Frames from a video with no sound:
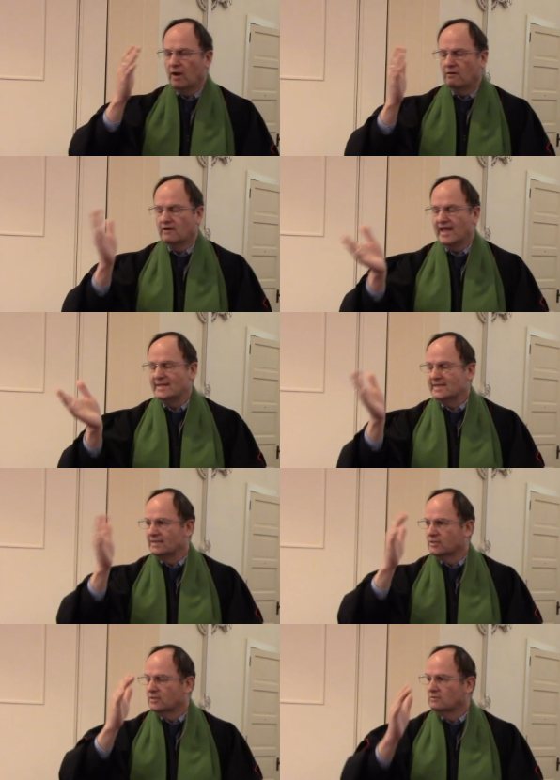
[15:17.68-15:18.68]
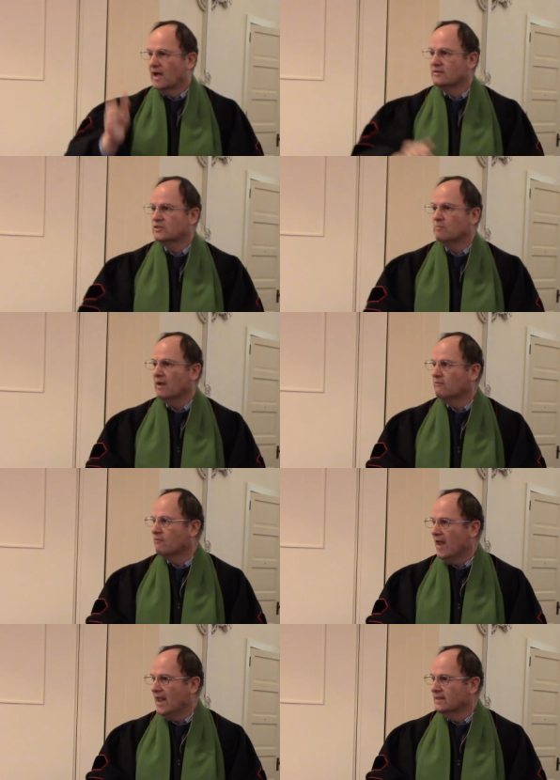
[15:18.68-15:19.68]
light into the lives of my
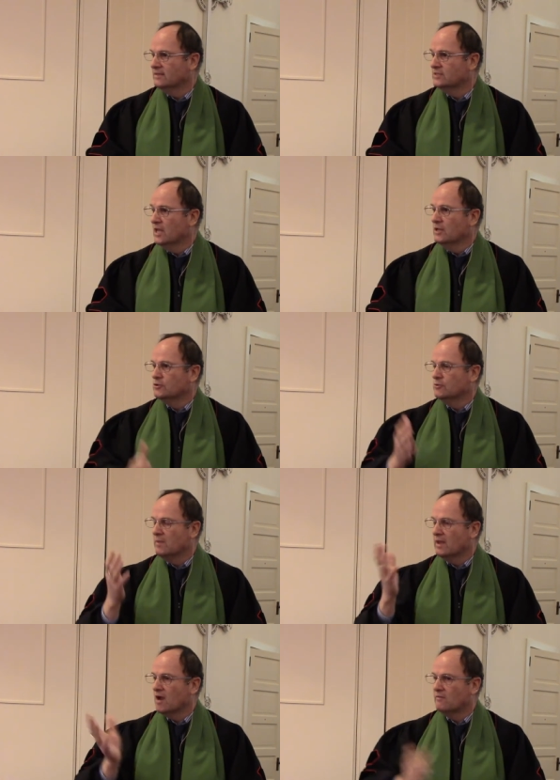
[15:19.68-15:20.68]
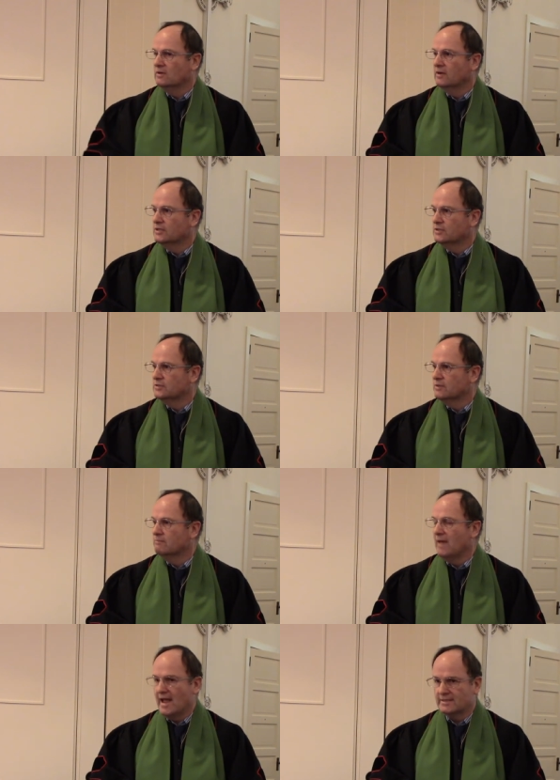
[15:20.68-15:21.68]
friends to make our relationship
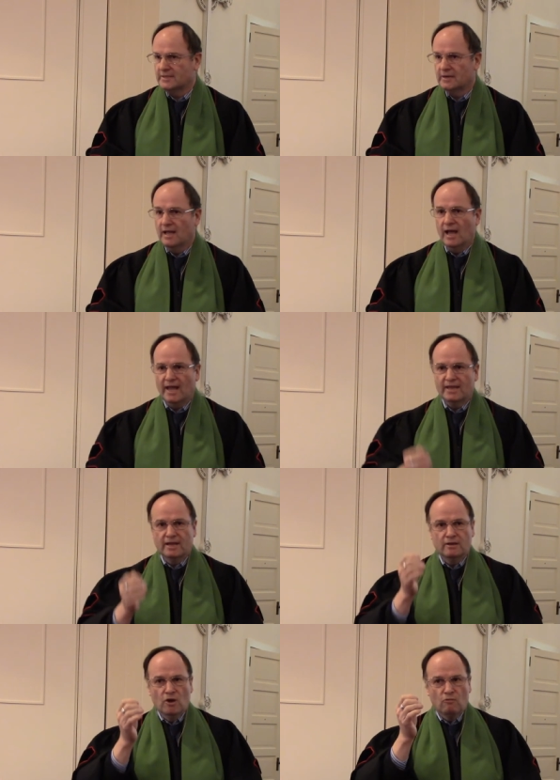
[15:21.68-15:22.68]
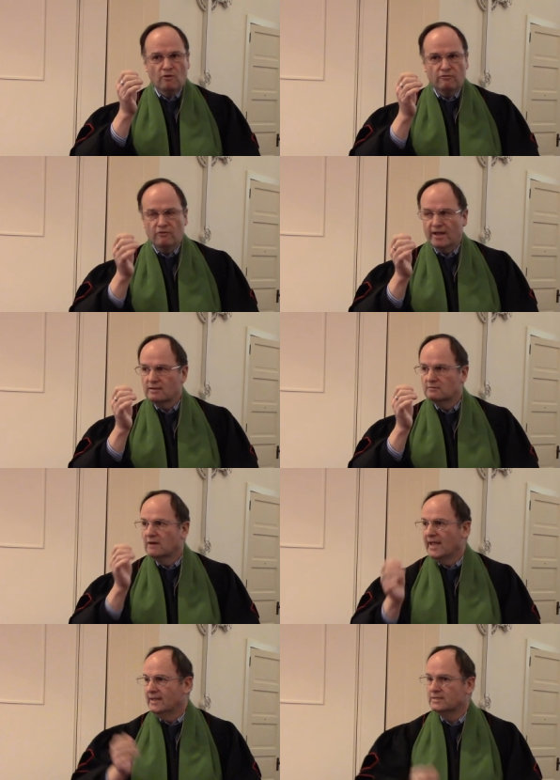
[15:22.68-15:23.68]
better. I can reflect
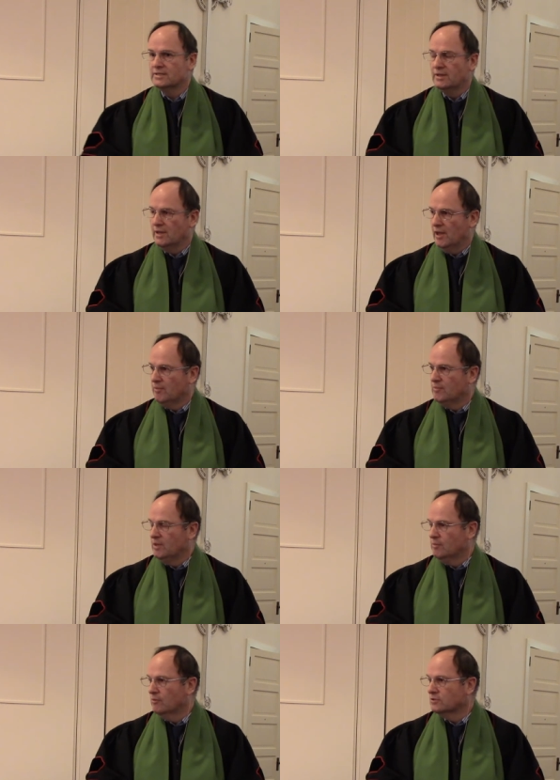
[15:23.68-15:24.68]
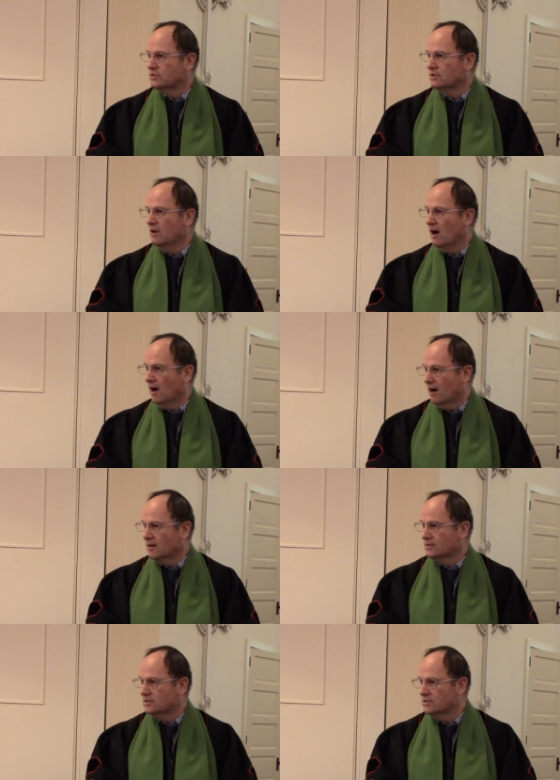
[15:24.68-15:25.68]
light in people's
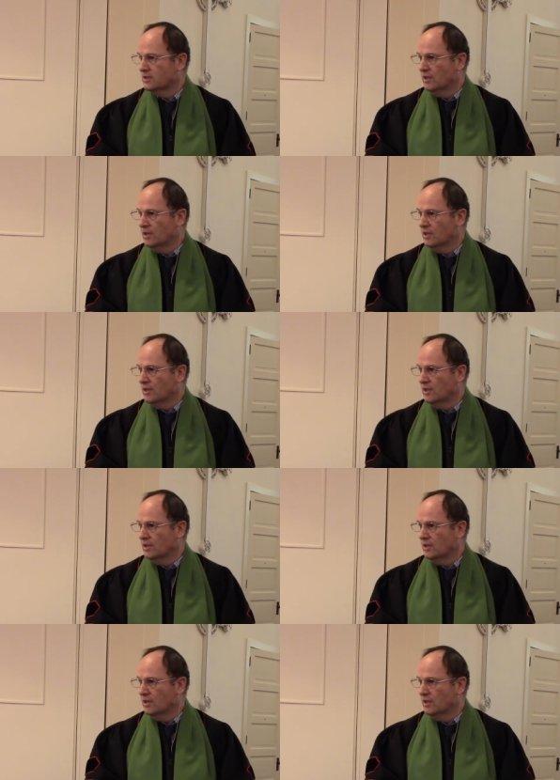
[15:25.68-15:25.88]
hearts.